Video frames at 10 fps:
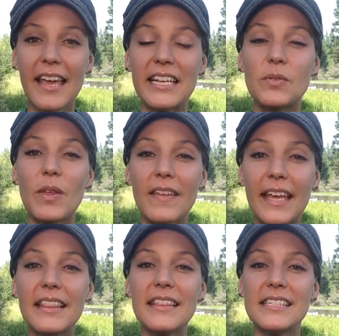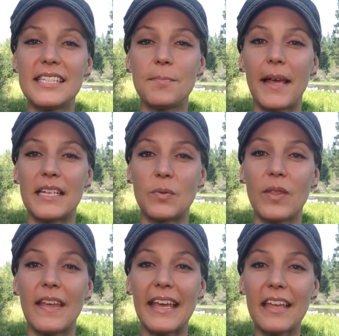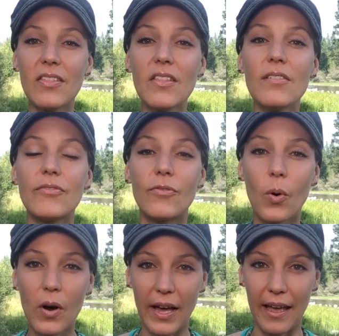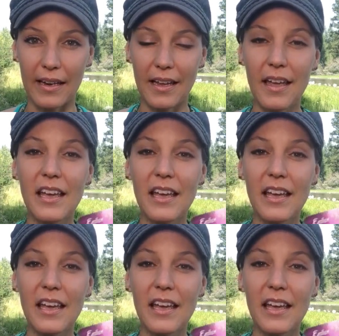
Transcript: It's within this space, within the void,